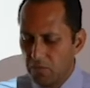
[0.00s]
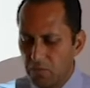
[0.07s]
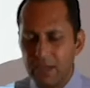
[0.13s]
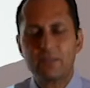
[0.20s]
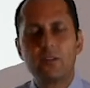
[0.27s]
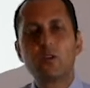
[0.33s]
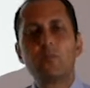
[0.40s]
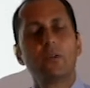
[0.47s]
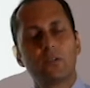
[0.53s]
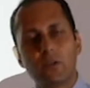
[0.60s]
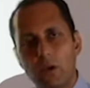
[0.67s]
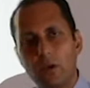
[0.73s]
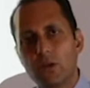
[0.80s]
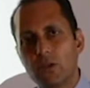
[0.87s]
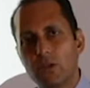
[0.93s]
my
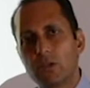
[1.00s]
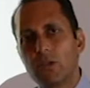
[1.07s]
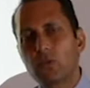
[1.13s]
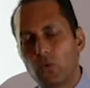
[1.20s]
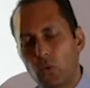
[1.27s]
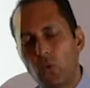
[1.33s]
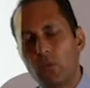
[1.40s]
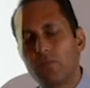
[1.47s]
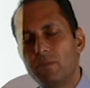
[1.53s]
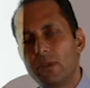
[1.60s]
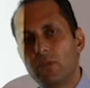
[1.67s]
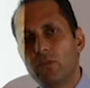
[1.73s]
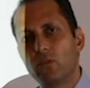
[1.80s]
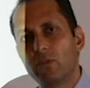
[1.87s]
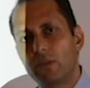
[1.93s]
dermatologist told
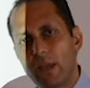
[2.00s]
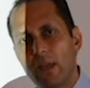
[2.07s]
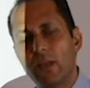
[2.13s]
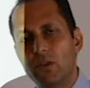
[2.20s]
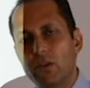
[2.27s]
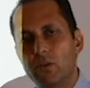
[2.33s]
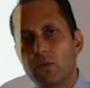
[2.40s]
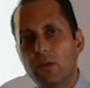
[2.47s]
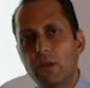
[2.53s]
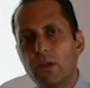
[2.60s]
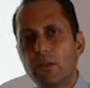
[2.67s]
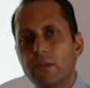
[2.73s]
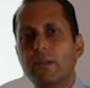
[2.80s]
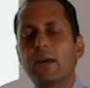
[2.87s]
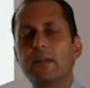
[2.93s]
me to tell you
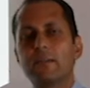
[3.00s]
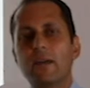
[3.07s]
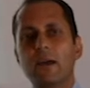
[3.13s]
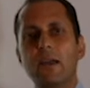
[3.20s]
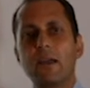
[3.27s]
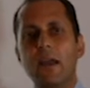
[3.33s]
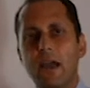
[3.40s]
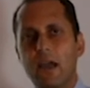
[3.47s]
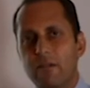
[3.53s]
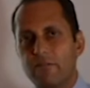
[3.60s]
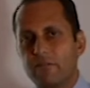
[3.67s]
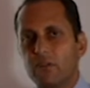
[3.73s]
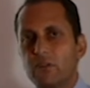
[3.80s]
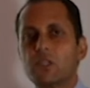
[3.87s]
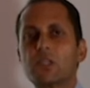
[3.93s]
that I
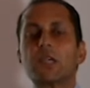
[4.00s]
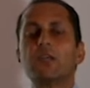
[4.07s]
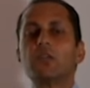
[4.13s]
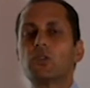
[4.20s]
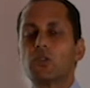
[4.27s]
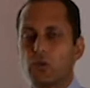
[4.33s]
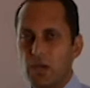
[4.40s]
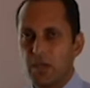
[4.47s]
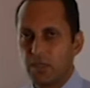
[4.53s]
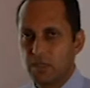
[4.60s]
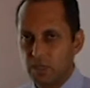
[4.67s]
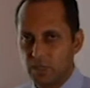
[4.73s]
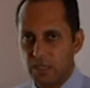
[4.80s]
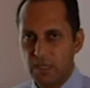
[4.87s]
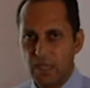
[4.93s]
have skin
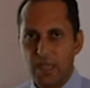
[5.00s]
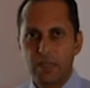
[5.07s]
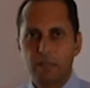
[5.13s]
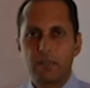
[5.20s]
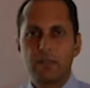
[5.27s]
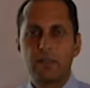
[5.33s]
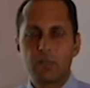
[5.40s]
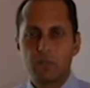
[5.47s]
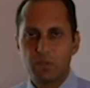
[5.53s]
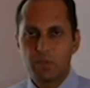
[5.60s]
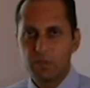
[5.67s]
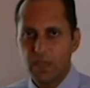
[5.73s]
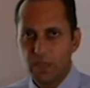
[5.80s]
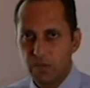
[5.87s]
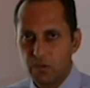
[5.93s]
psoriasis and it has
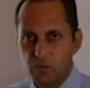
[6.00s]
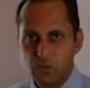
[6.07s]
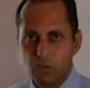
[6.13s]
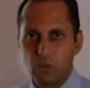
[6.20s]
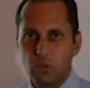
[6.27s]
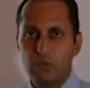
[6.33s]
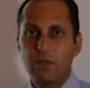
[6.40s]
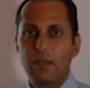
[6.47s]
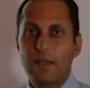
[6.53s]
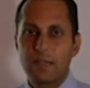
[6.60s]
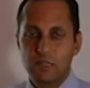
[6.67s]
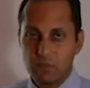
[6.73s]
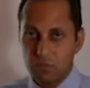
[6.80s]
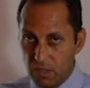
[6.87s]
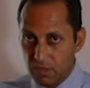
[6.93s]
been diagnosed only
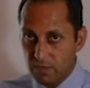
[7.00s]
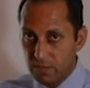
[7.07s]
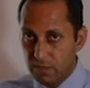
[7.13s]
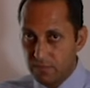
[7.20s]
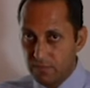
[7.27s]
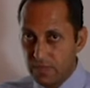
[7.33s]
last month.